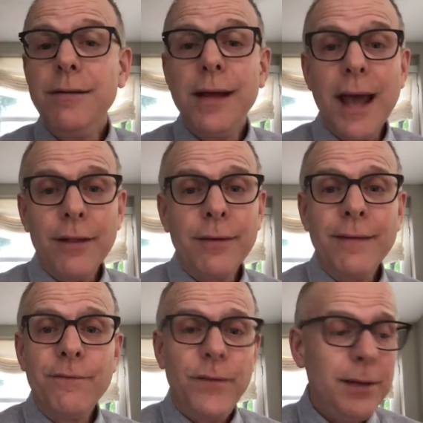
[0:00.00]
gathering
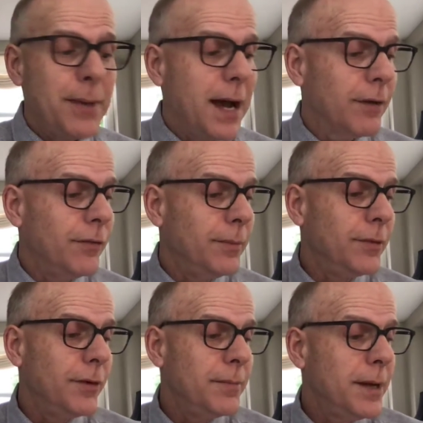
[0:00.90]
feedback from
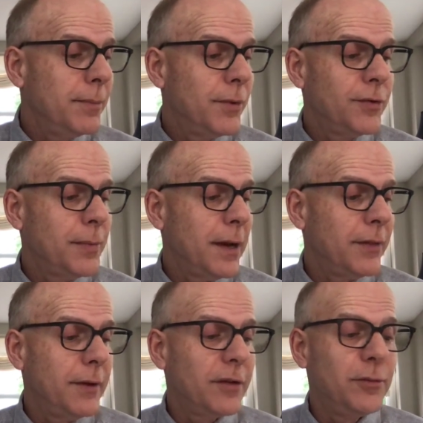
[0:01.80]
group members about
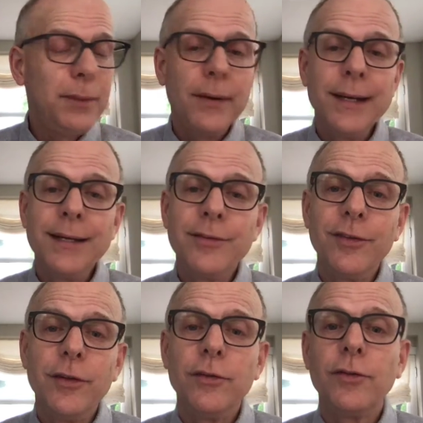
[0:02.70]
their
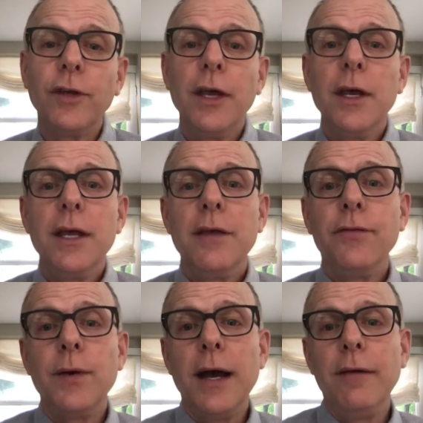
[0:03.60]
experiences. If
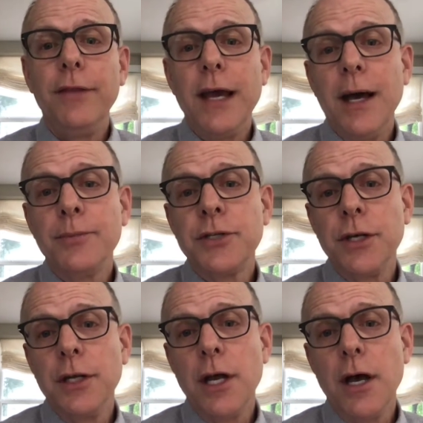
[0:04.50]
you have the
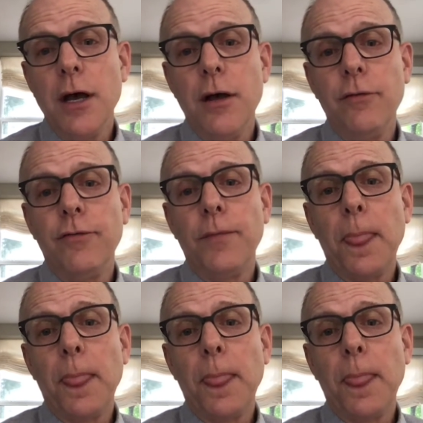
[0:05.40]
option of